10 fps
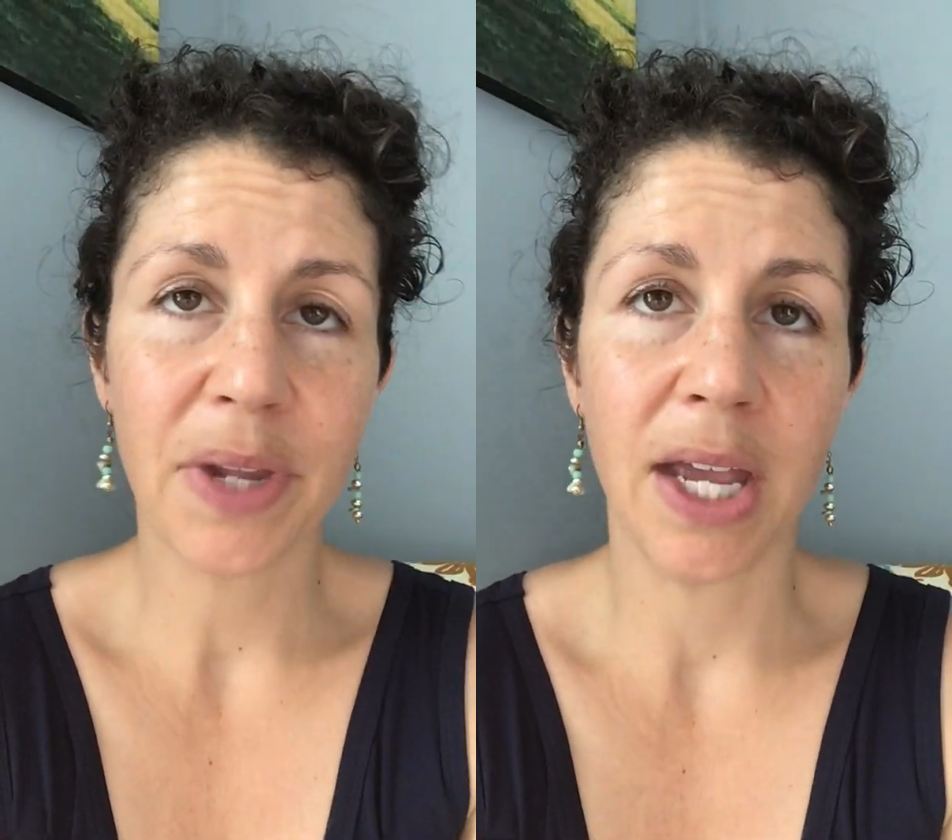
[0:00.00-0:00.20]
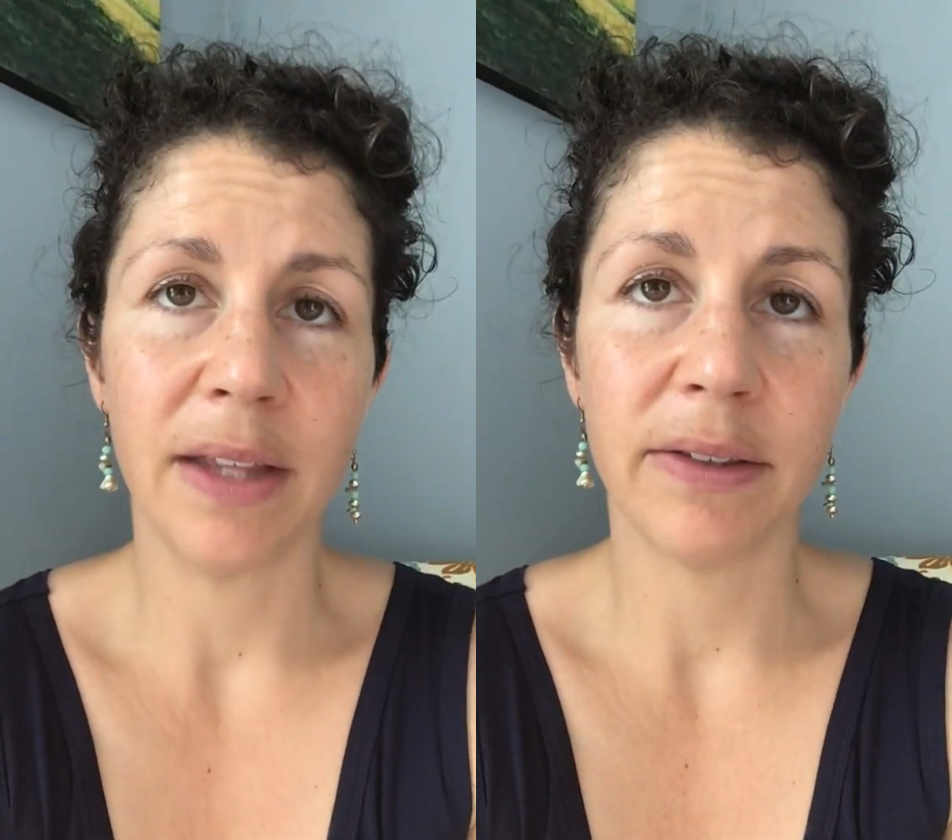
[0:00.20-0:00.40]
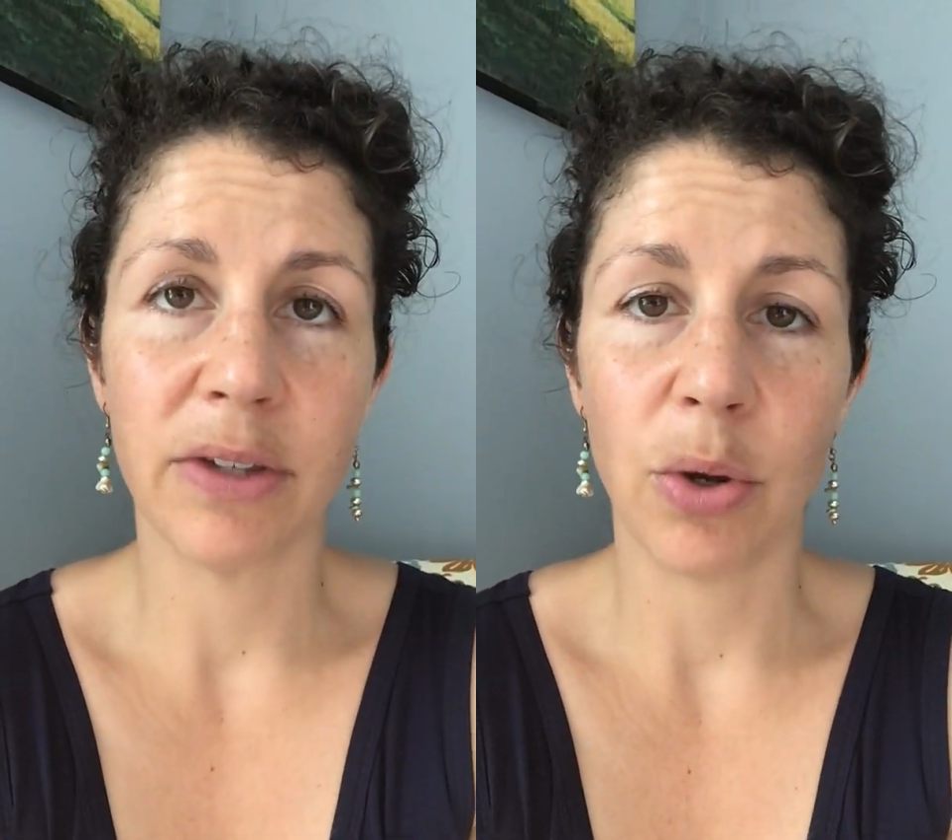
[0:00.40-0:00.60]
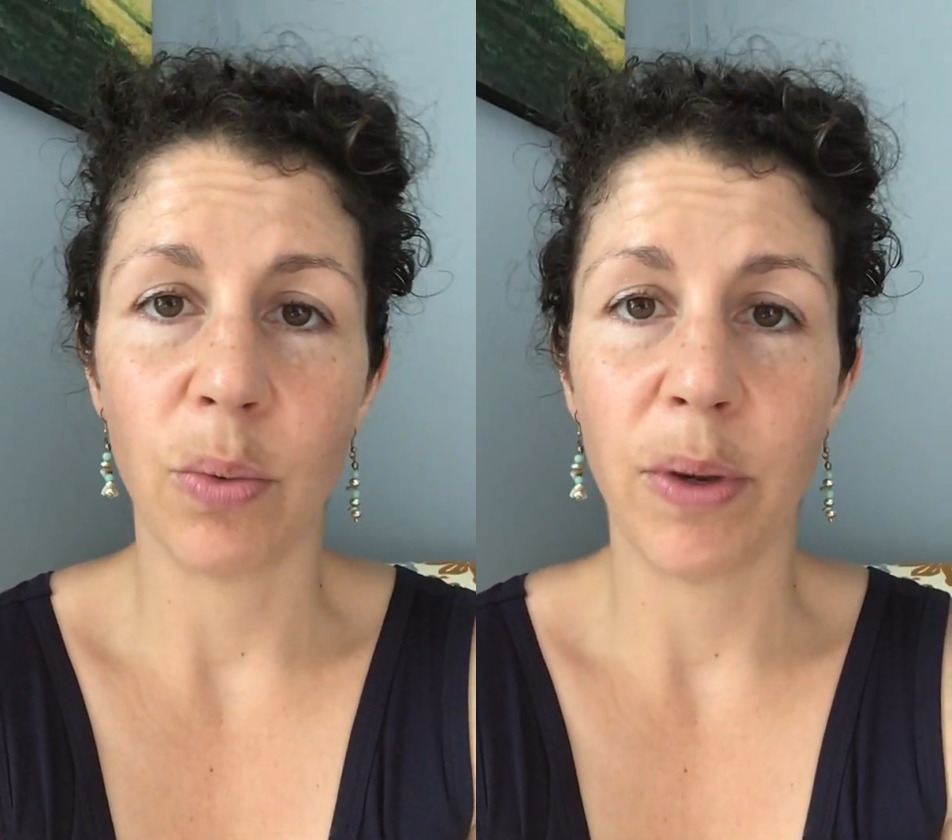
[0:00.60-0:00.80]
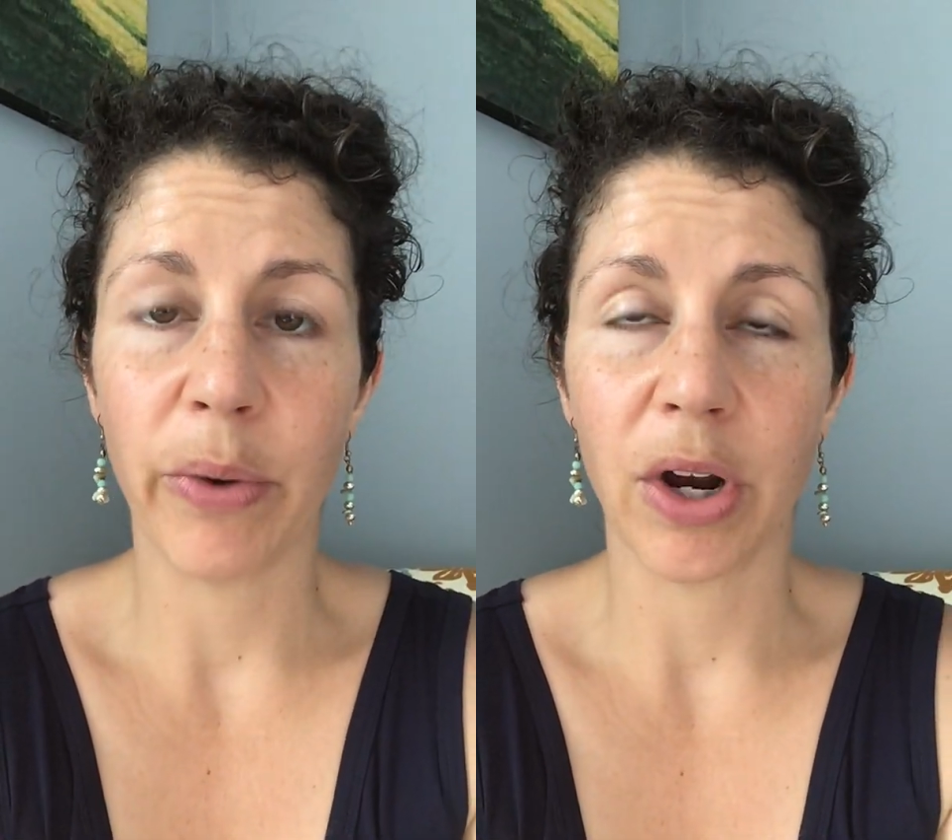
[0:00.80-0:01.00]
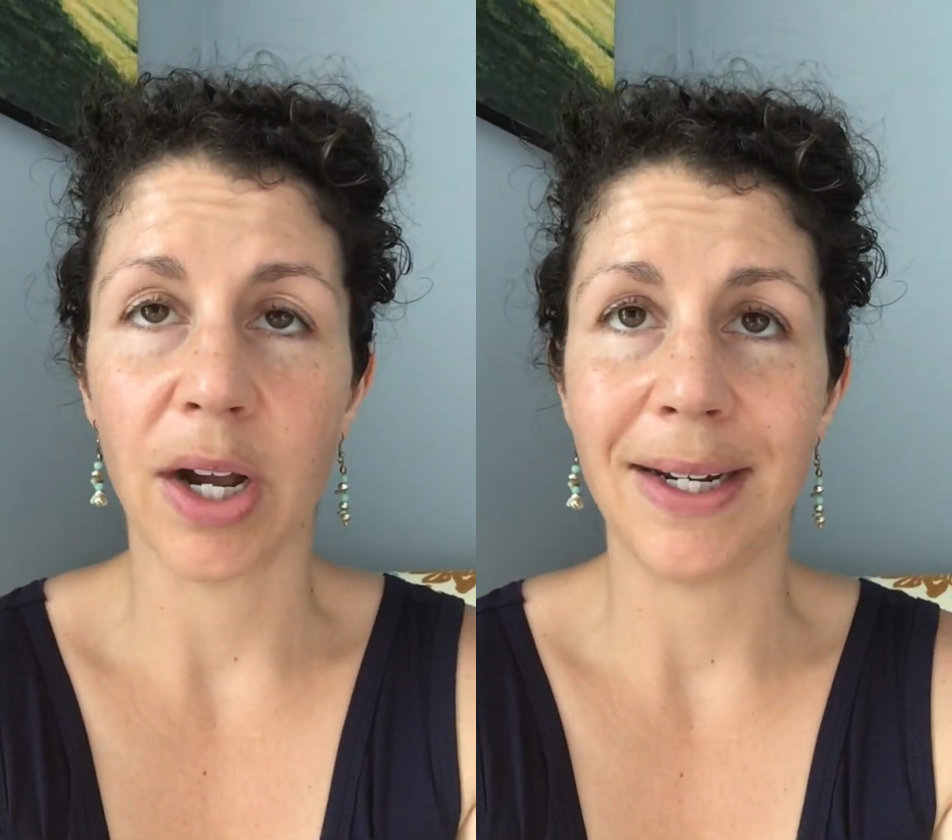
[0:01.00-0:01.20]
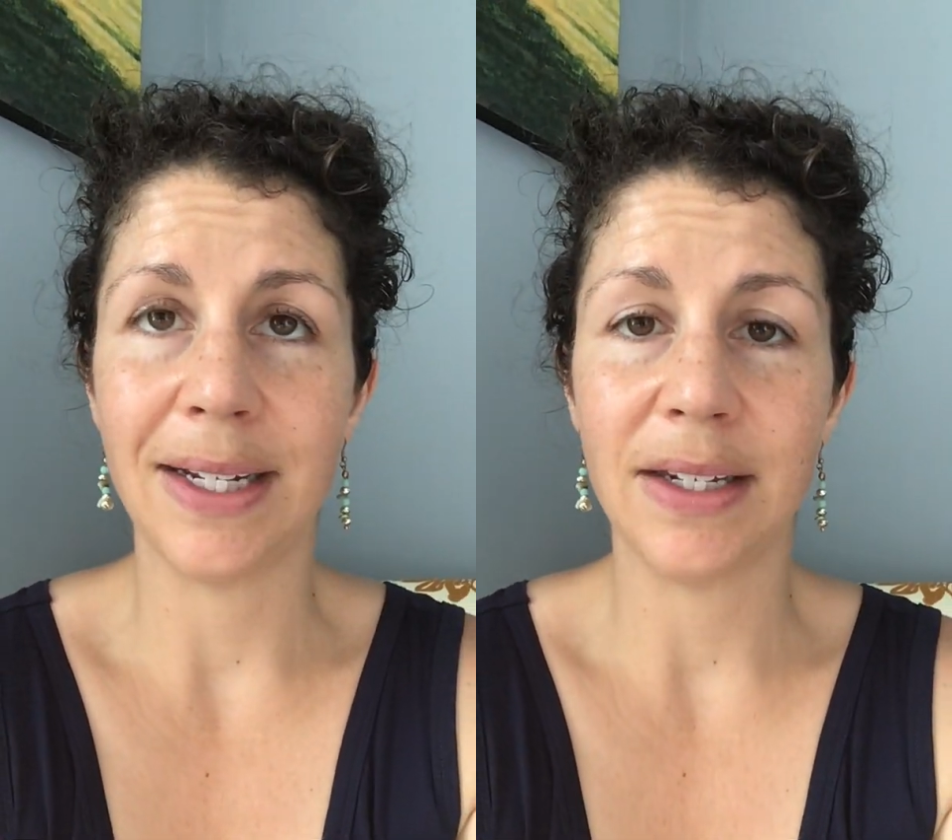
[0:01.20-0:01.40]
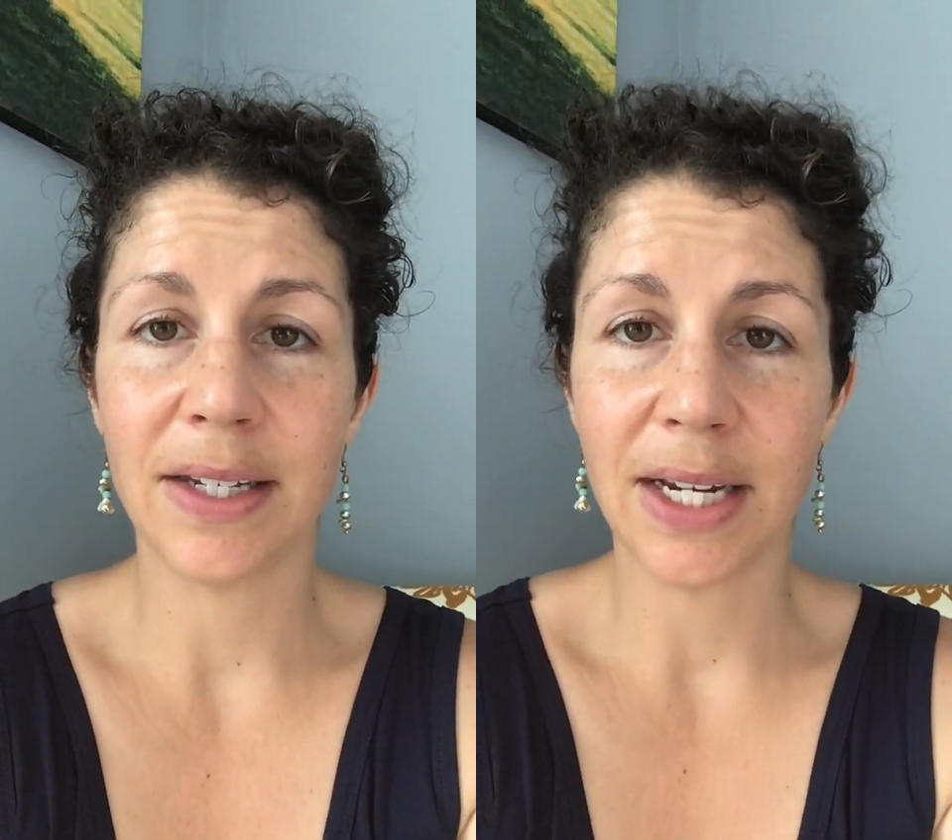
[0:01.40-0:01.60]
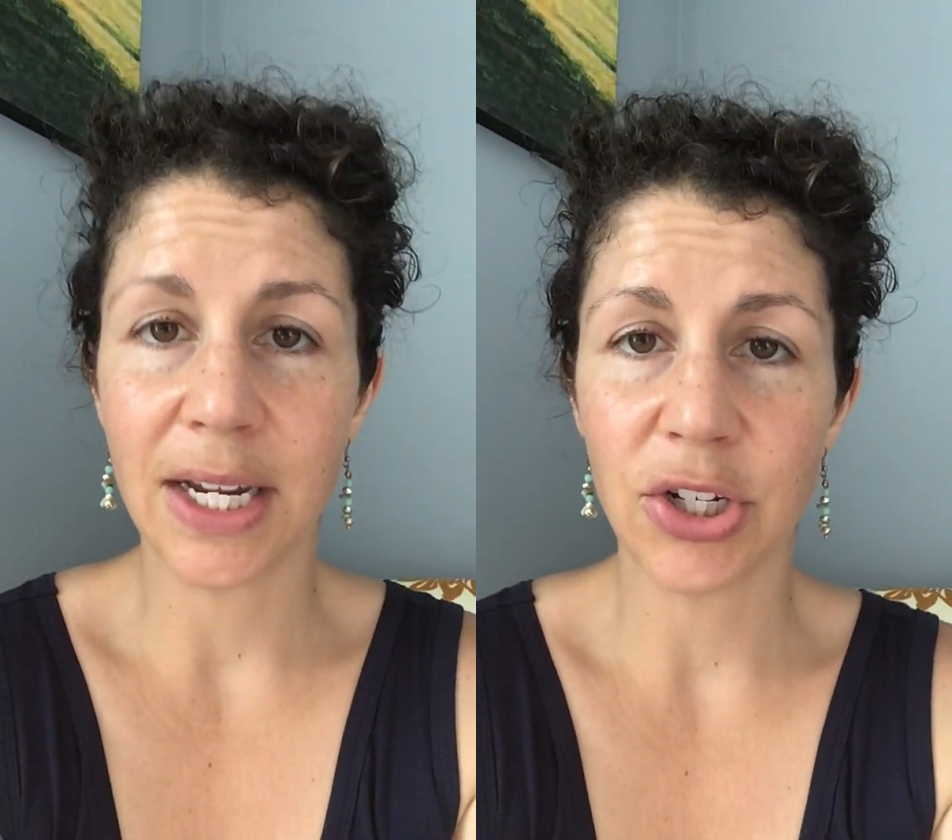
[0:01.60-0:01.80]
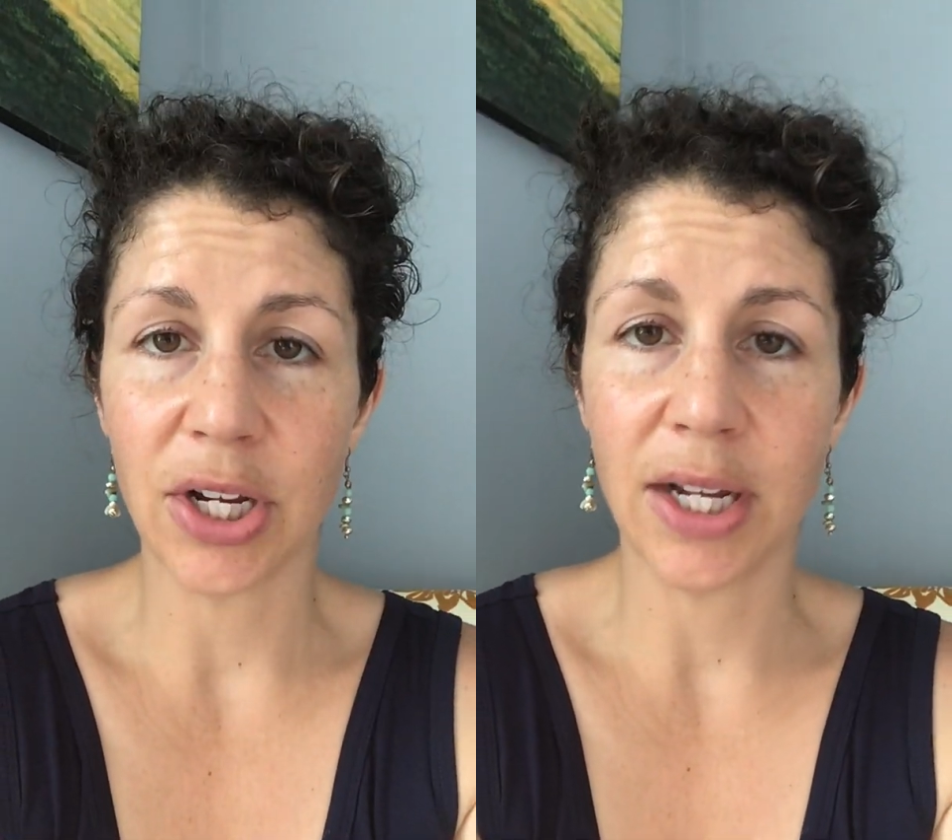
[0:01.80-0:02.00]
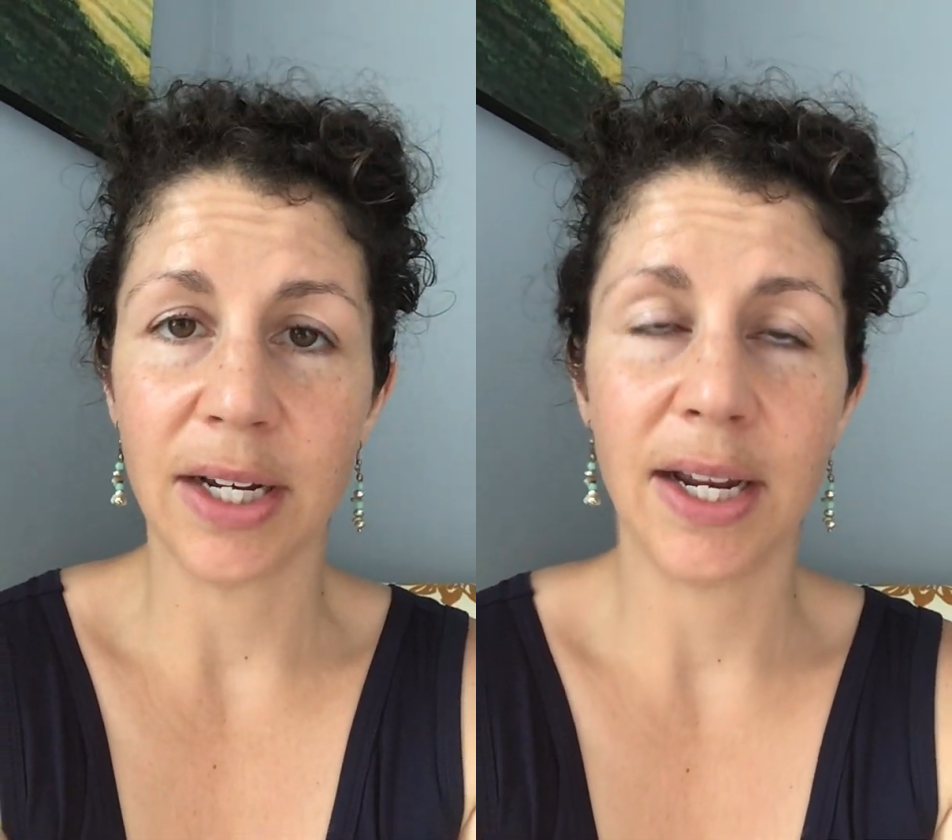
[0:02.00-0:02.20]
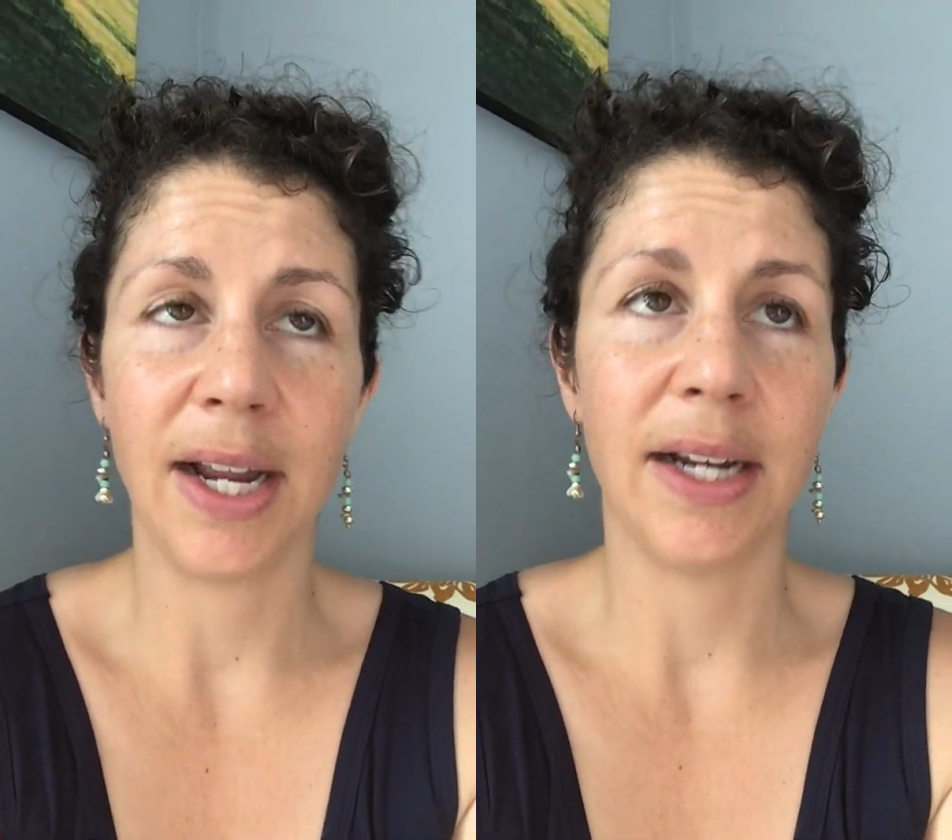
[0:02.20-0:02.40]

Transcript: And so we work on intonation,